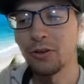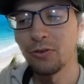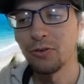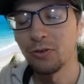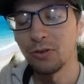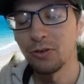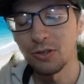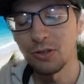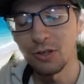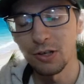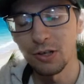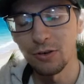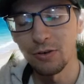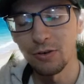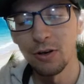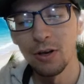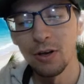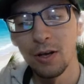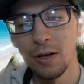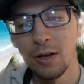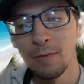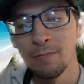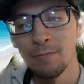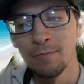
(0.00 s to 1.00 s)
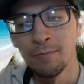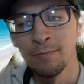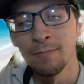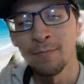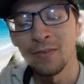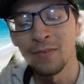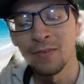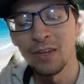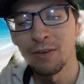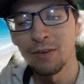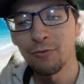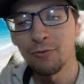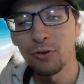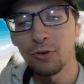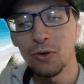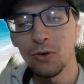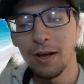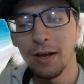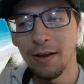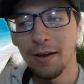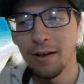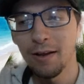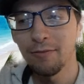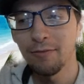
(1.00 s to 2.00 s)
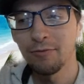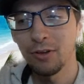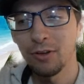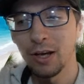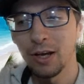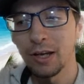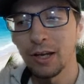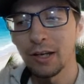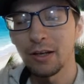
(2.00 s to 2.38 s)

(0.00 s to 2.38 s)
So if you have like,